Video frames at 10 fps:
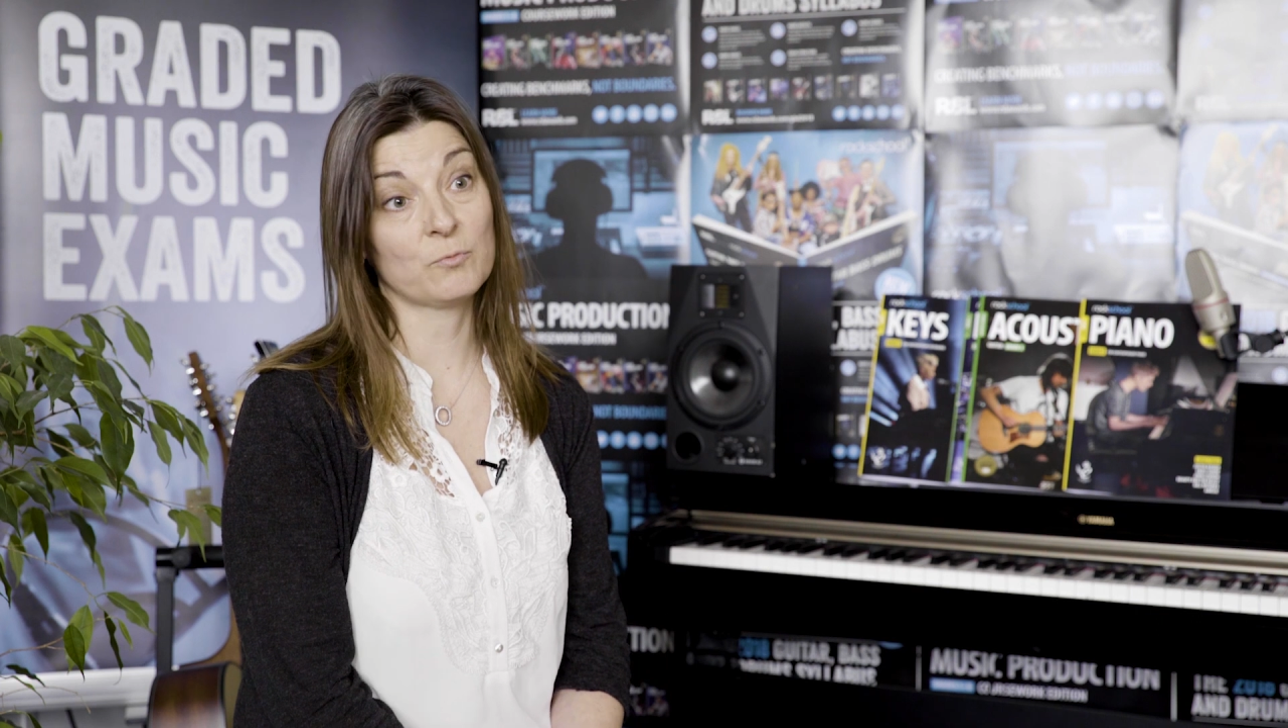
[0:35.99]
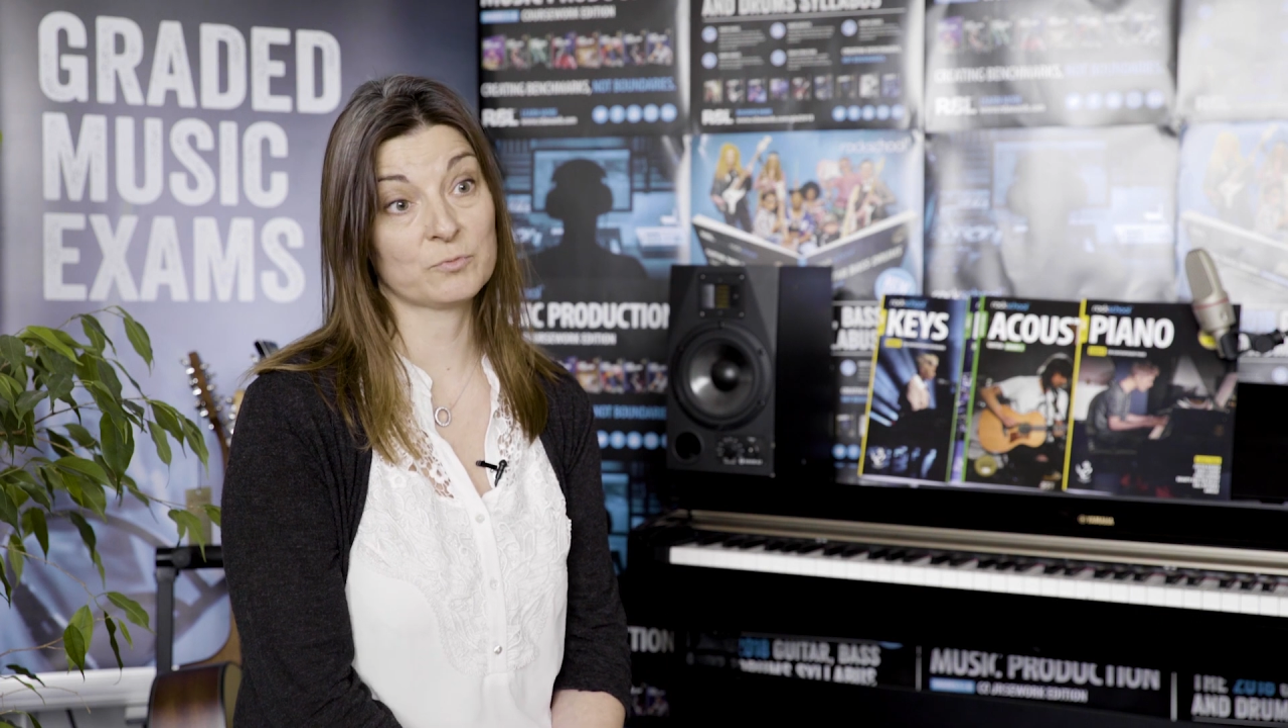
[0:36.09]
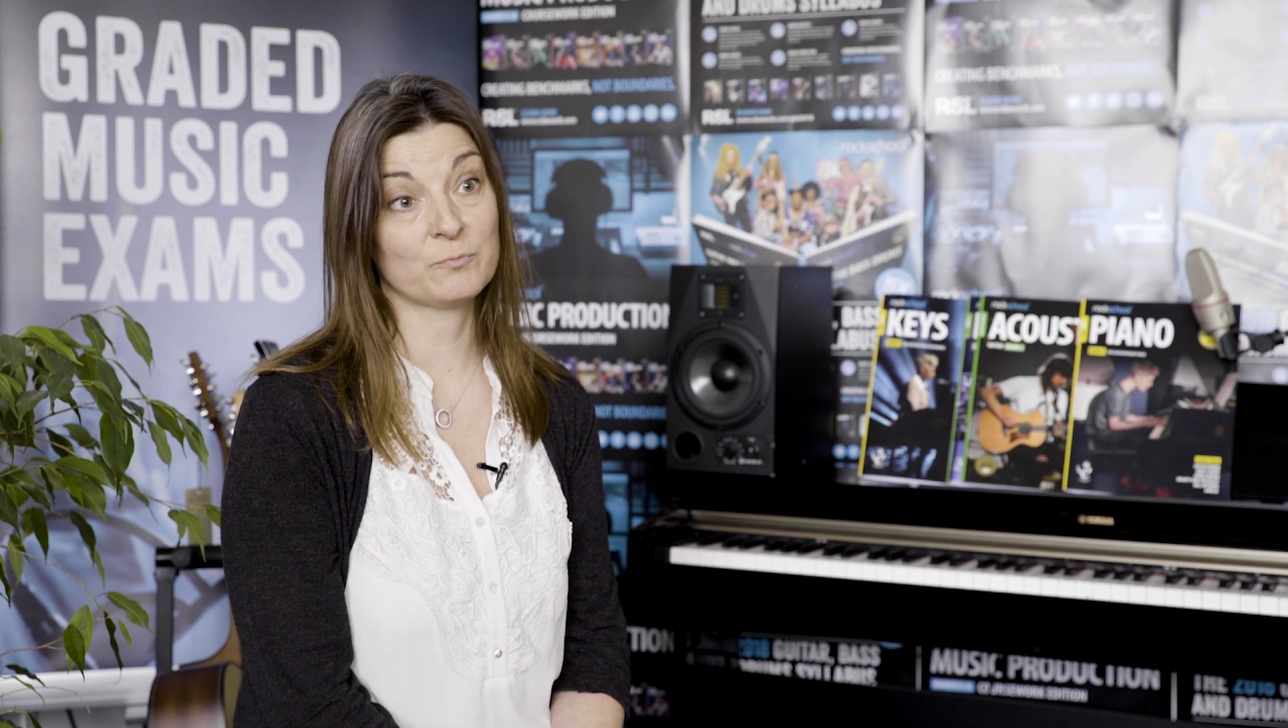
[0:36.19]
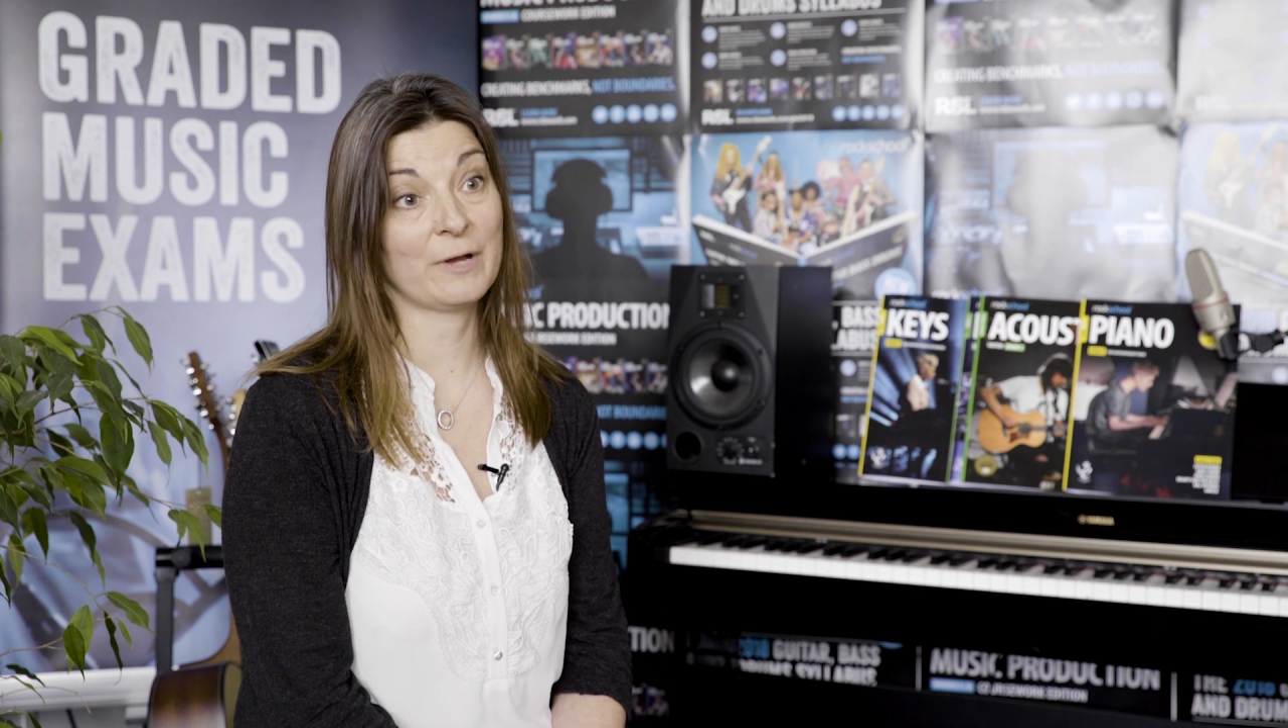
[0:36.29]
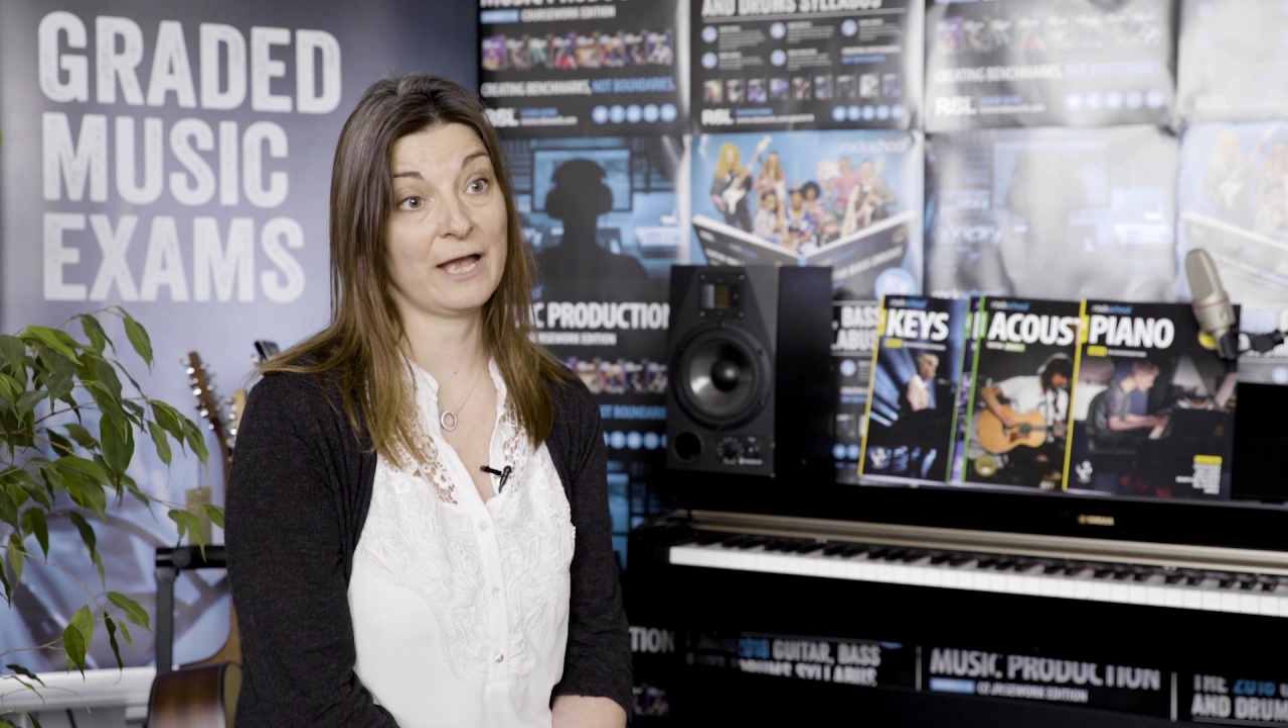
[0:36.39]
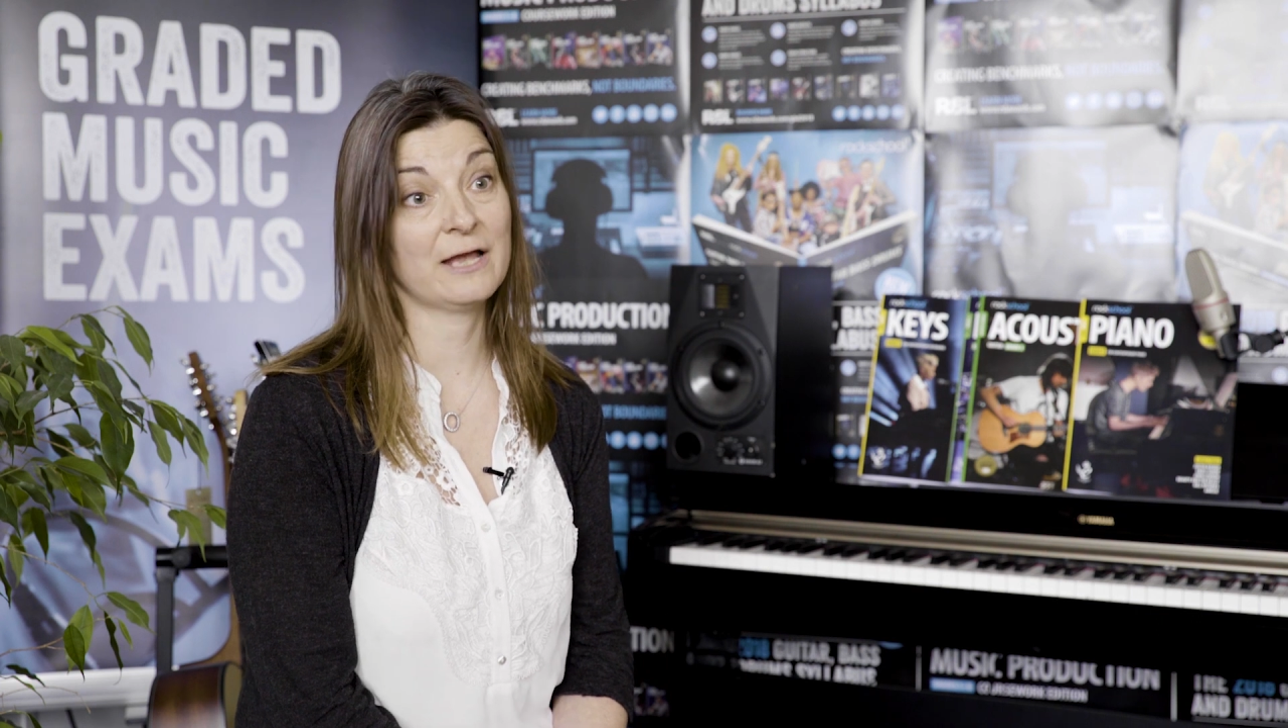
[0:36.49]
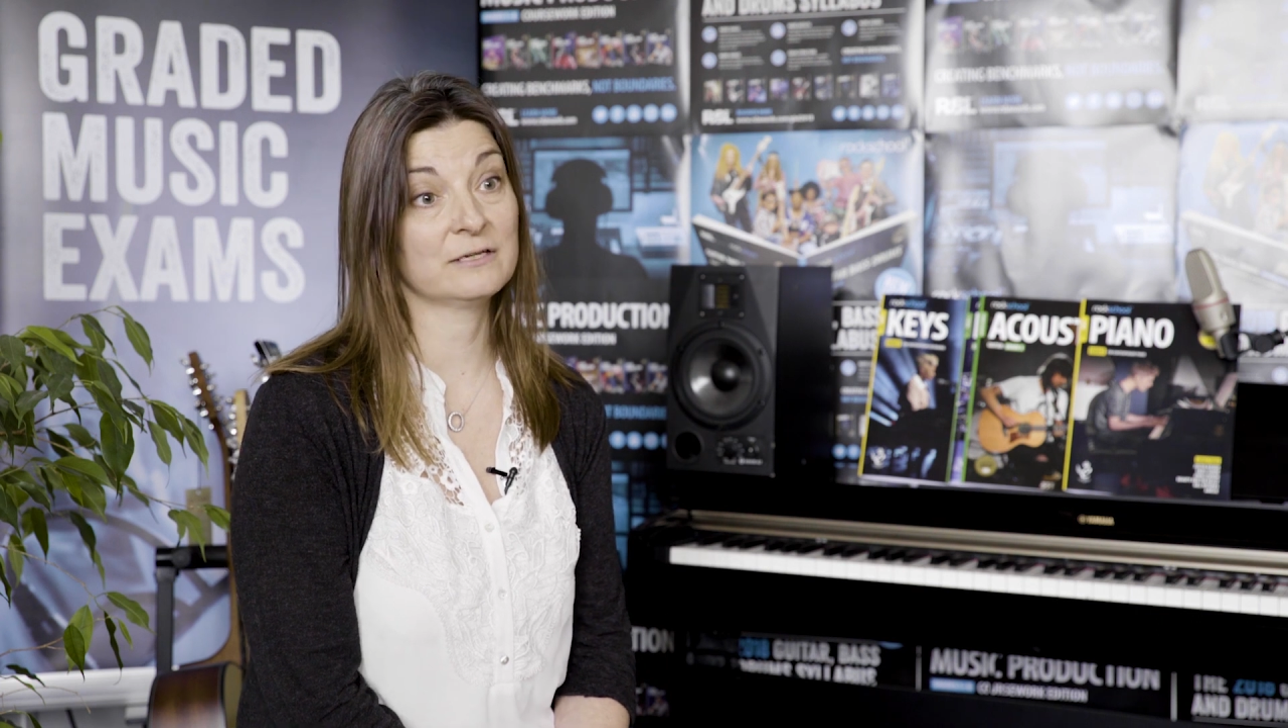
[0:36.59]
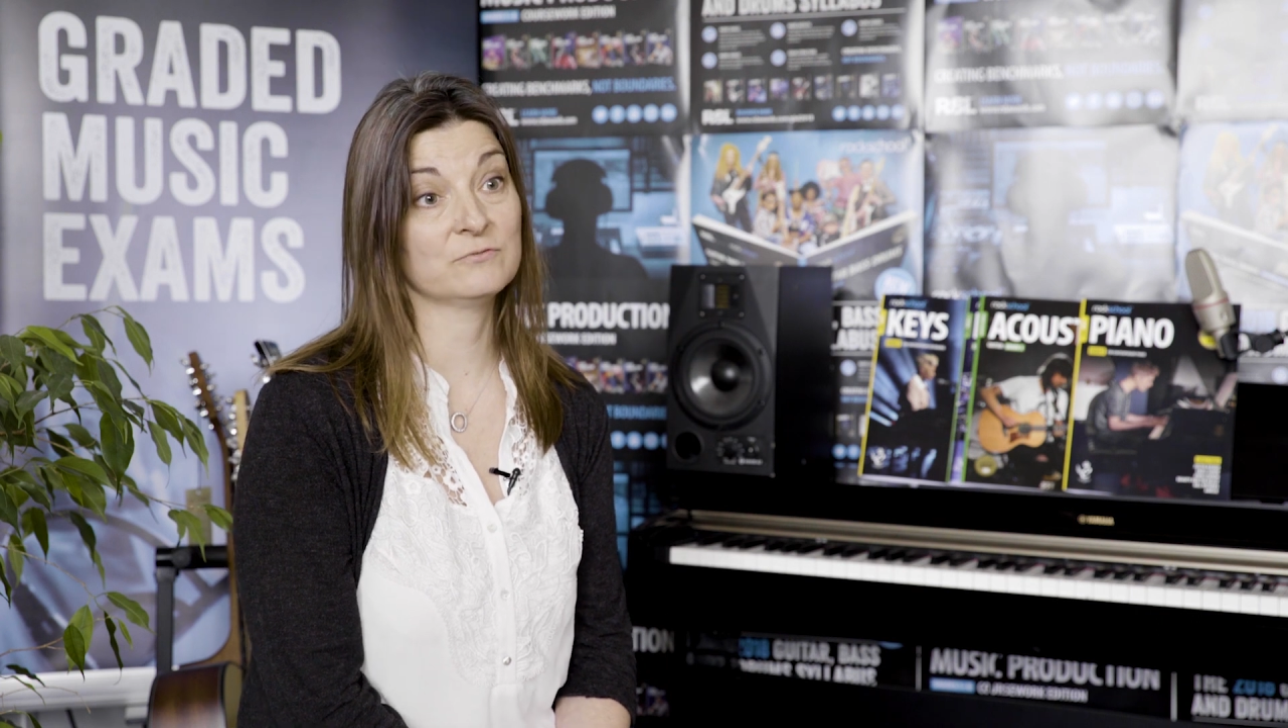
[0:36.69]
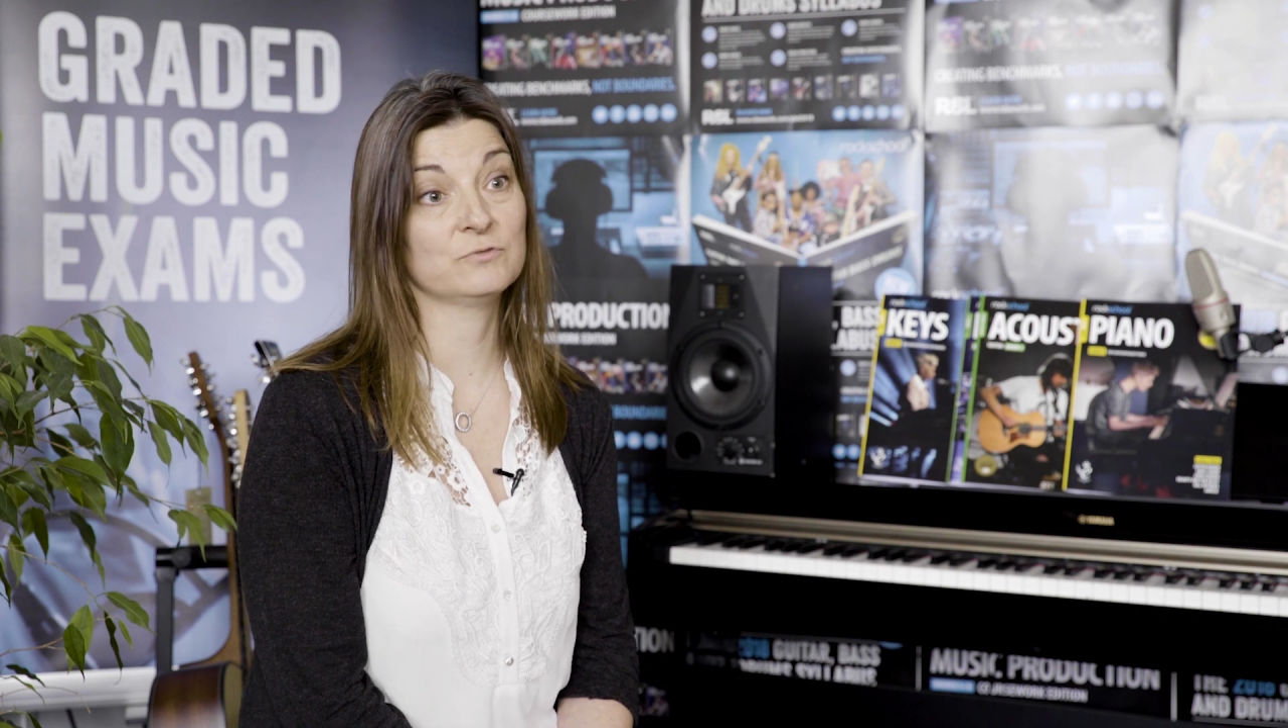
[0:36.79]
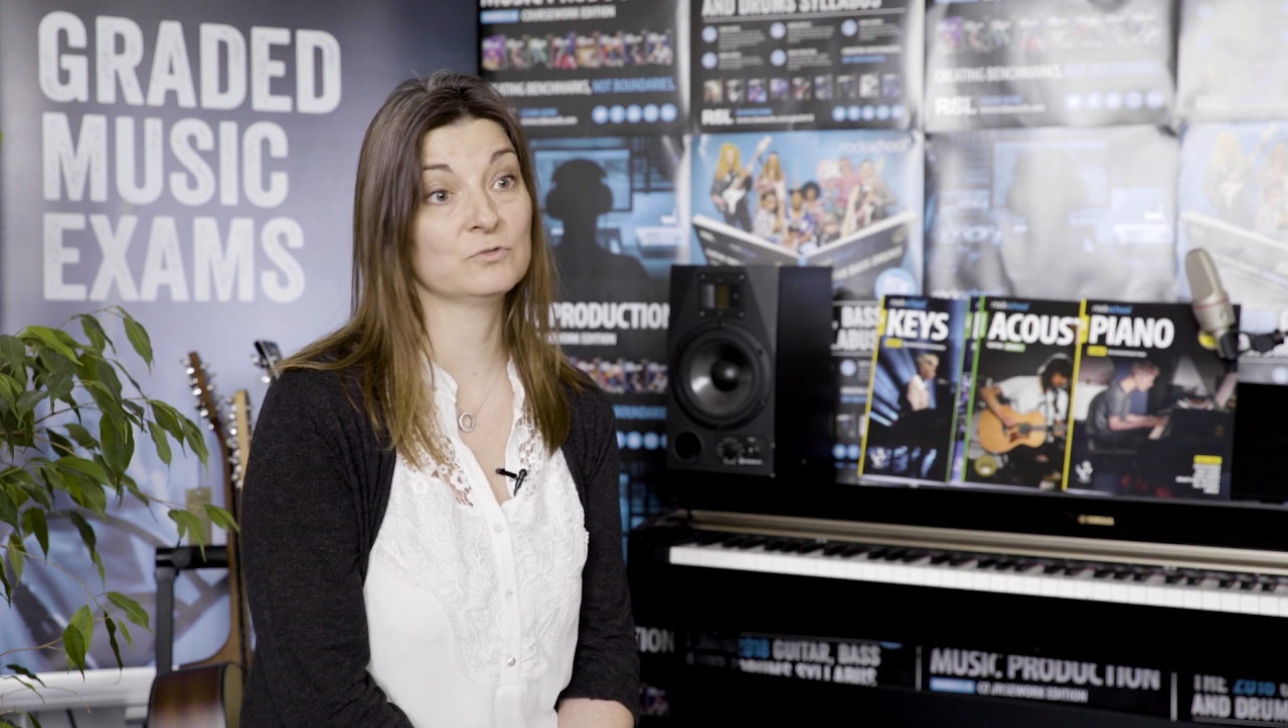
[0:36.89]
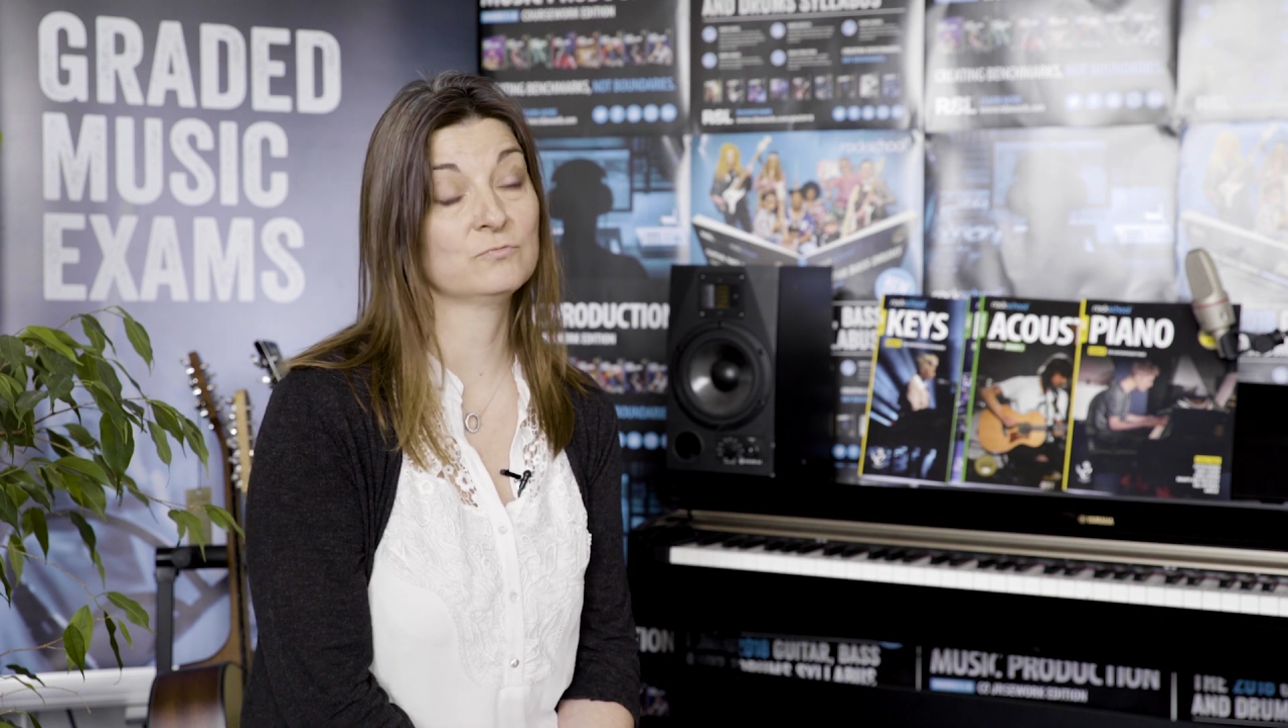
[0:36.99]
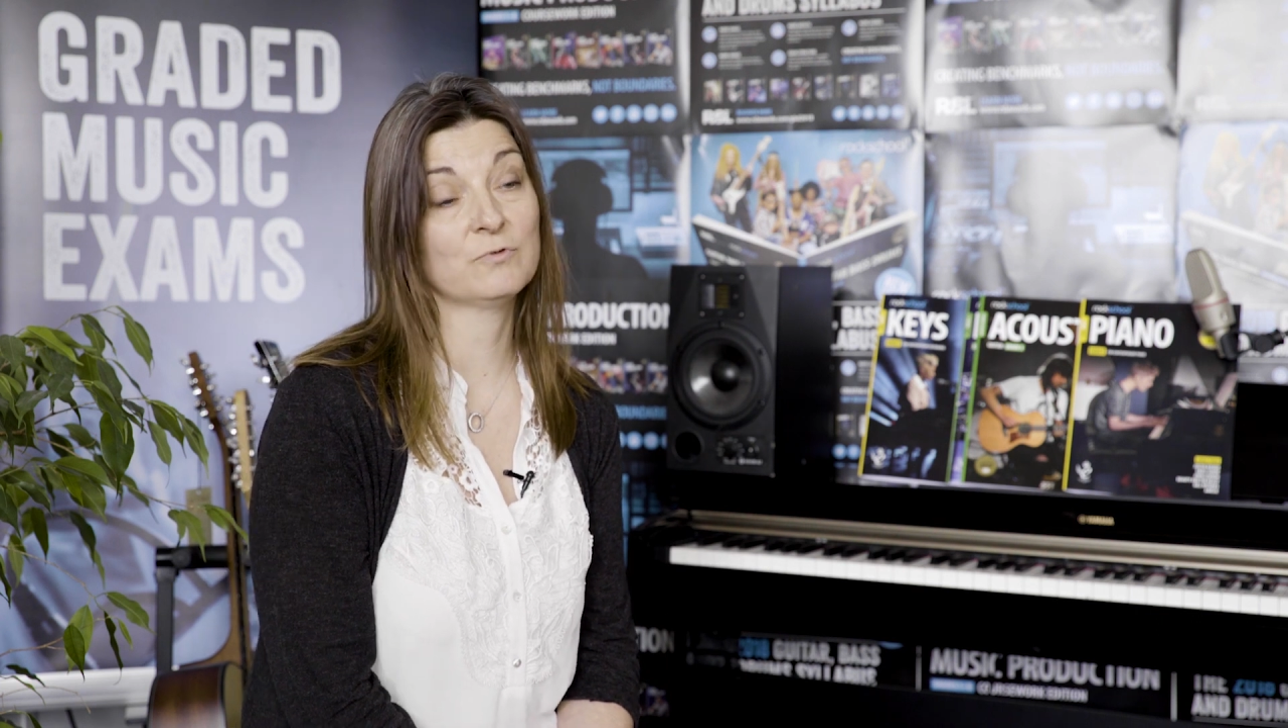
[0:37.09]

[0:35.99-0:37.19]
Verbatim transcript: prepared if you